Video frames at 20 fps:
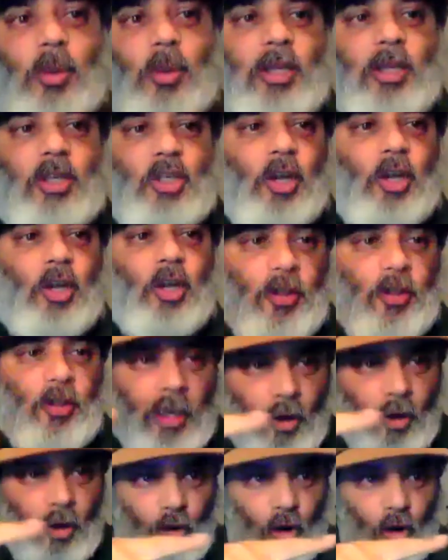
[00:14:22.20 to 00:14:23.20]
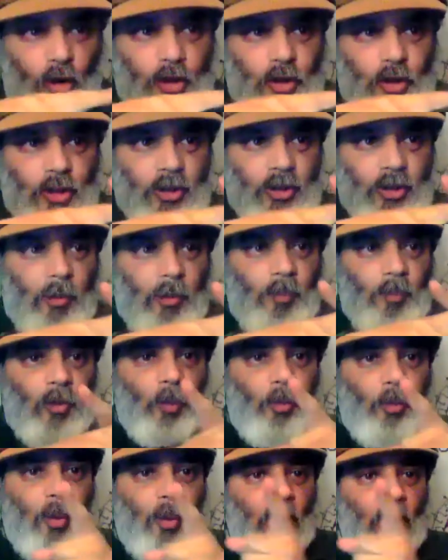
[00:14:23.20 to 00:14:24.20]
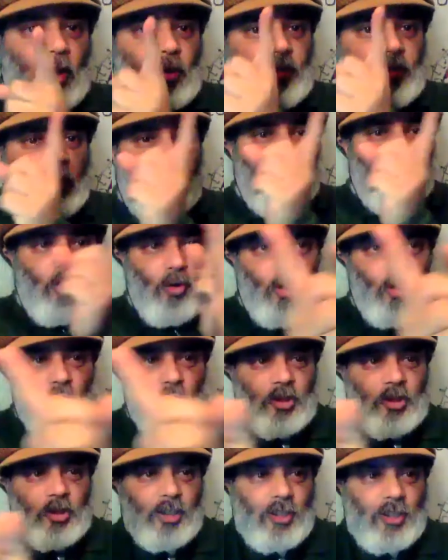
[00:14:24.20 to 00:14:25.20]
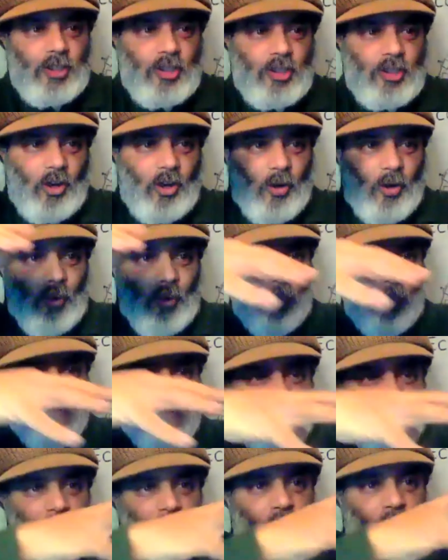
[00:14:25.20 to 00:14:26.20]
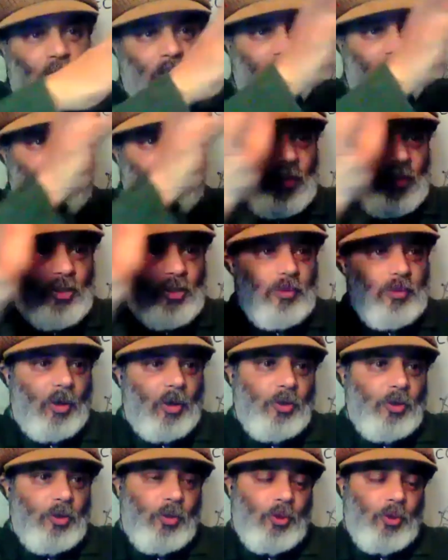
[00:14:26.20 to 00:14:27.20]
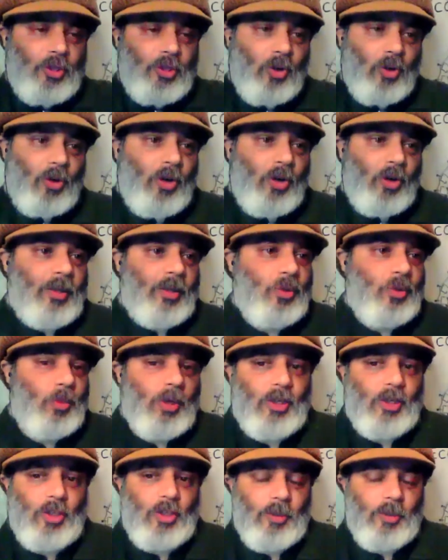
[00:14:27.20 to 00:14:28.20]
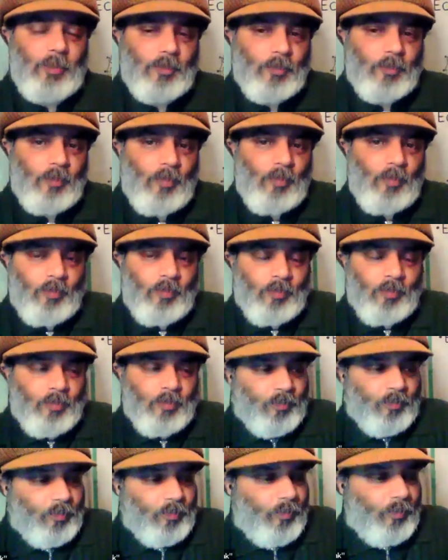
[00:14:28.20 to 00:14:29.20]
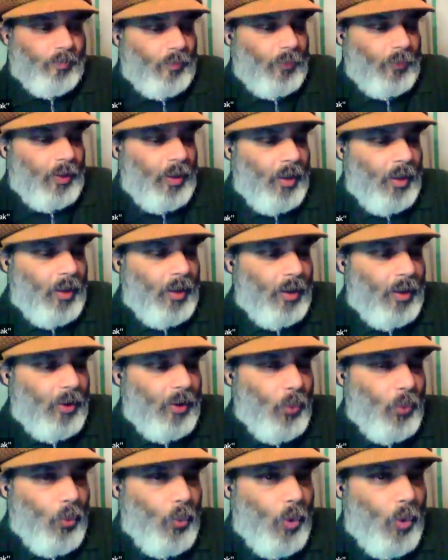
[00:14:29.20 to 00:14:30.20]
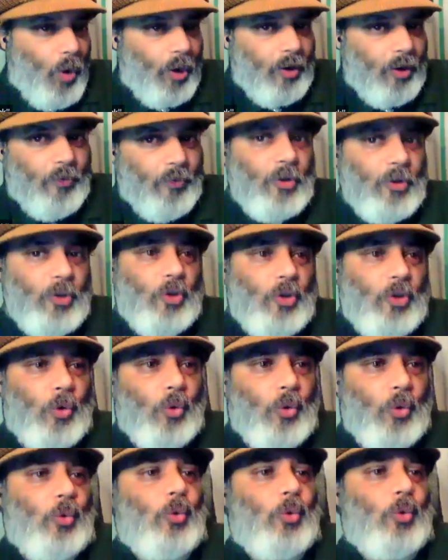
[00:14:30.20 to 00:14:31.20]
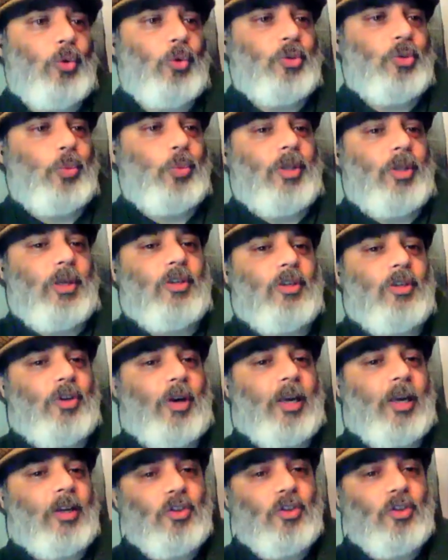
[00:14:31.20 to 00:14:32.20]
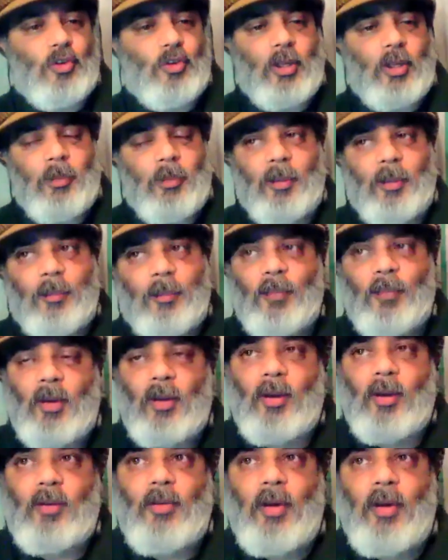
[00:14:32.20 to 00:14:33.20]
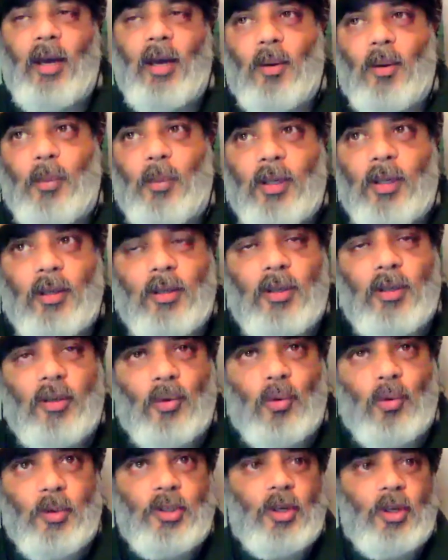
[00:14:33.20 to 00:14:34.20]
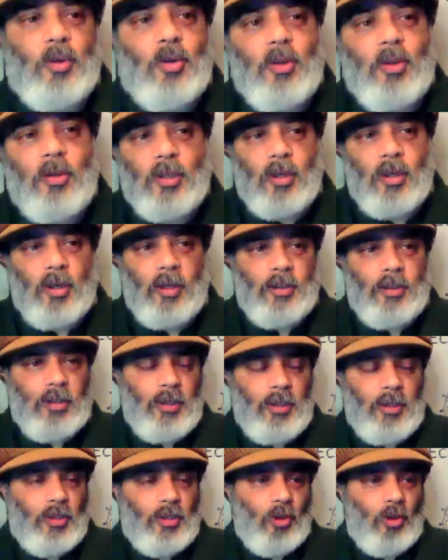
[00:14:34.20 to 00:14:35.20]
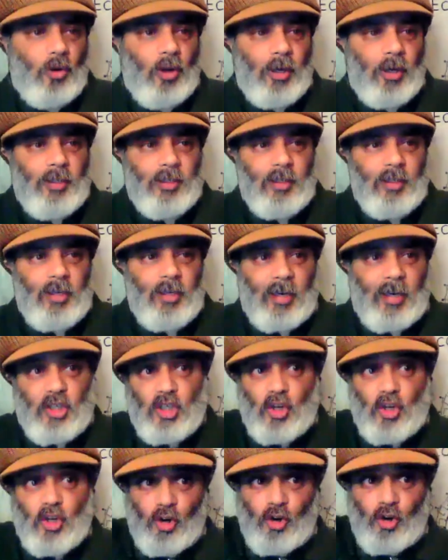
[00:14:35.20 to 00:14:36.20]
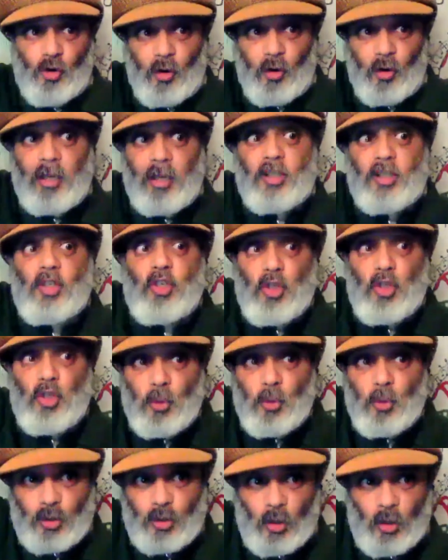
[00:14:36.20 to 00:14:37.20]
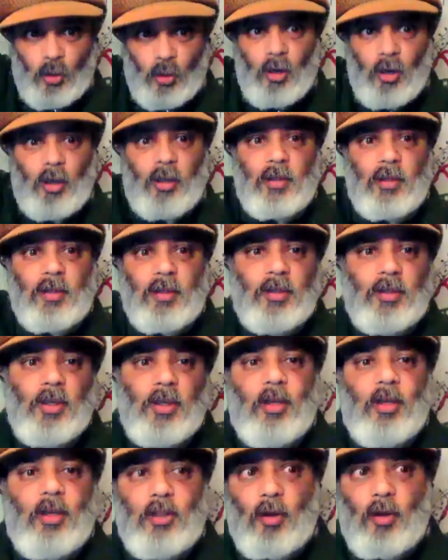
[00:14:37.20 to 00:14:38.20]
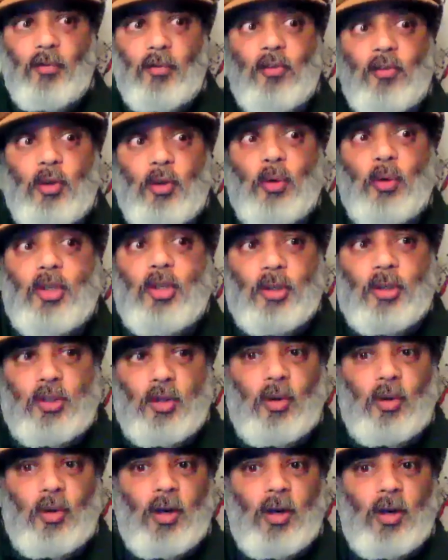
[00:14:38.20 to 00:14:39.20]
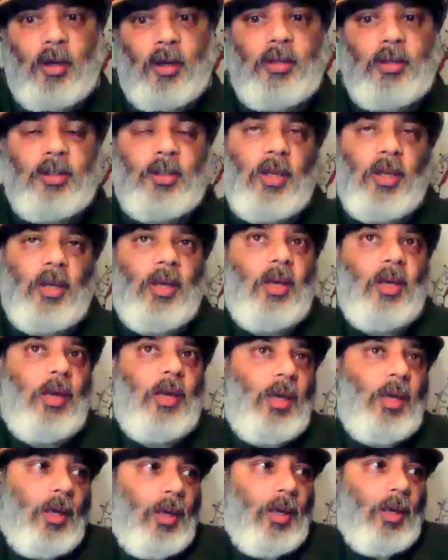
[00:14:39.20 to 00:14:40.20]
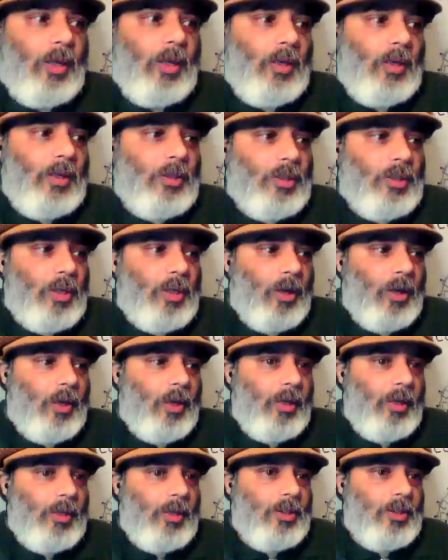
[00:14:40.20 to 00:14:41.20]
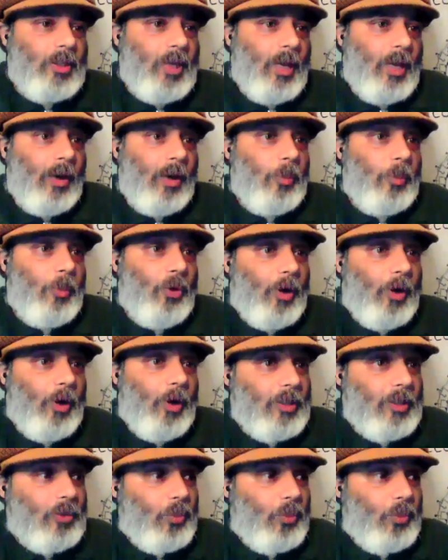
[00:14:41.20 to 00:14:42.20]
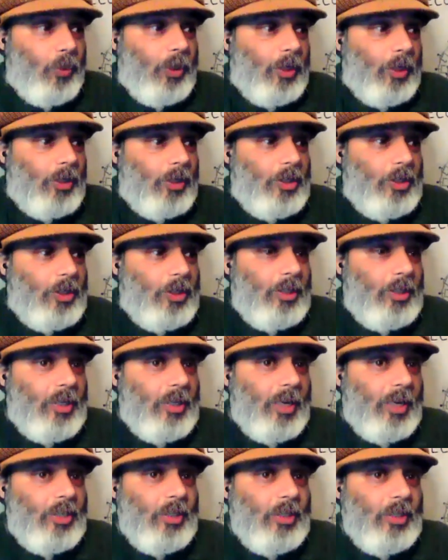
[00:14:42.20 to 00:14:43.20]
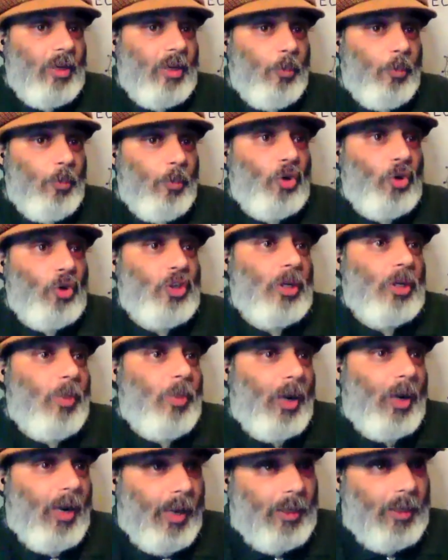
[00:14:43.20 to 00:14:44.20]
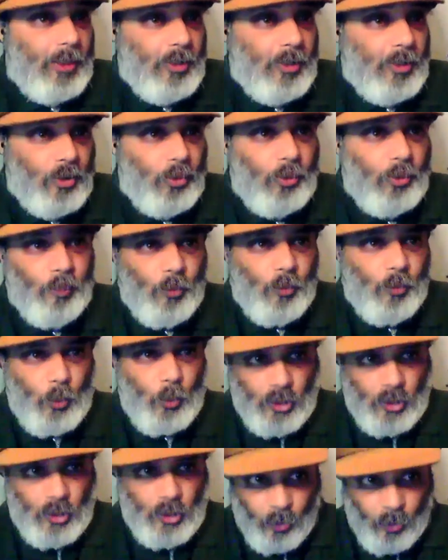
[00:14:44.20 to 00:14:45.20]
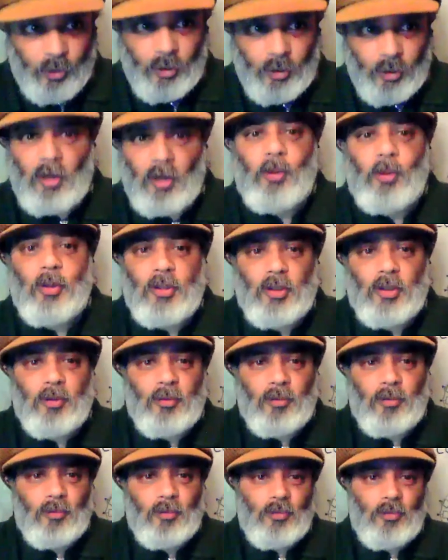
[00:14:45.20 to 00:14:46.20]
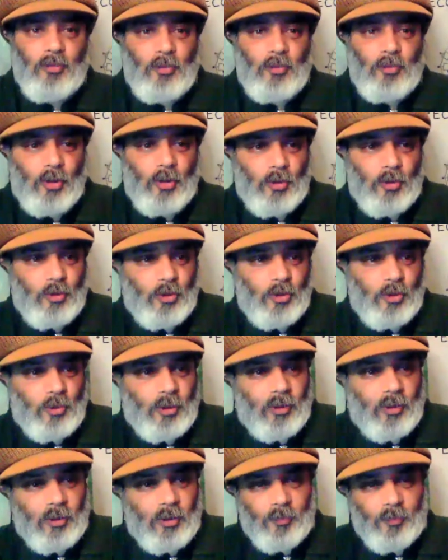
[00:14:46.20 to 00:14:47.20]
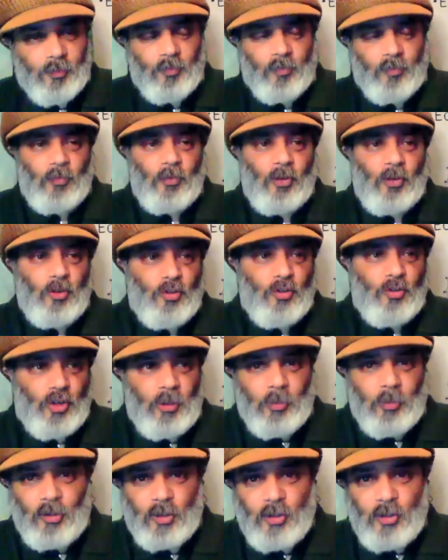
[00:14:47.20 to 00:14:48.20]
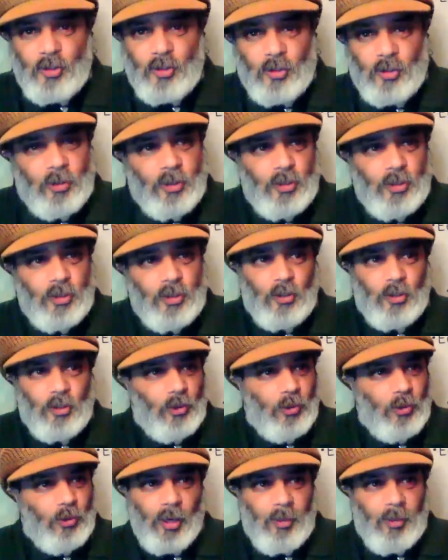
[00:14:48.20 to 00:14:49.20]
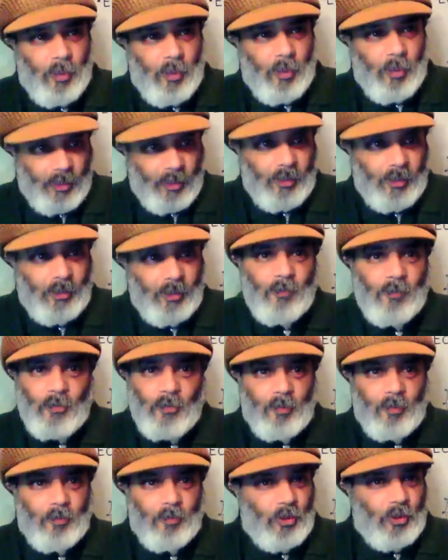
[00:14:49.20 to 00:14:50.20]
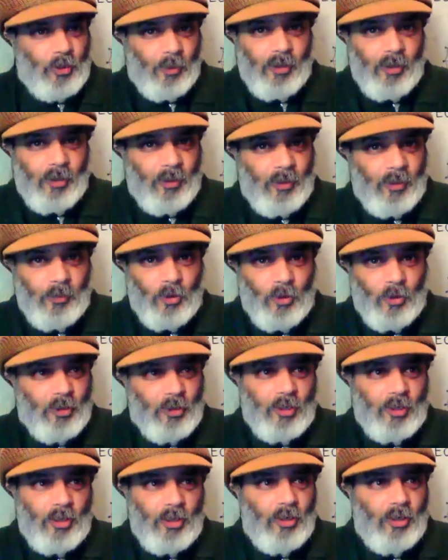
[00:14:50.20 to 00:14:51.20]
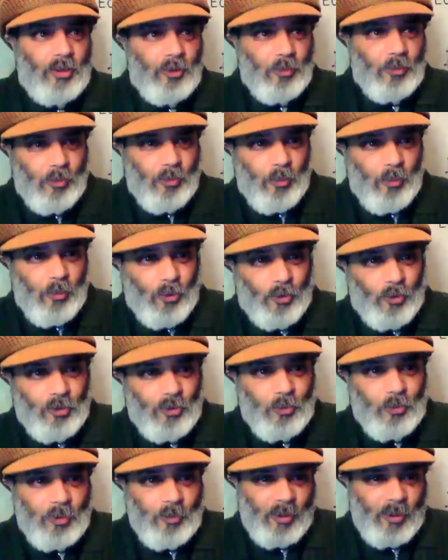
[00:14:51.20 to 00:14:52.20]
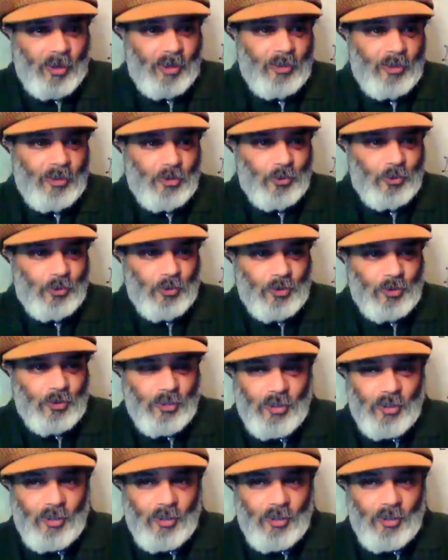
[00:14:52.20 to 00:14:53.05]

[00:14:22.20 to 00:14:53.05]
with each other. They cross paths, they cross. And so you have these multiple song lines, which Uh, one of the tools within Dragon Dreaming of how we can also utilize these song lines and actually create new song lines, you know, future song lines, is uh, is the Carabourette, which is actually a project planning tool, which I'm not going to go into for those who are dreamers and doers and who hate planning, uh, don't worry, I'm not going to kill you and bore you with planning tools.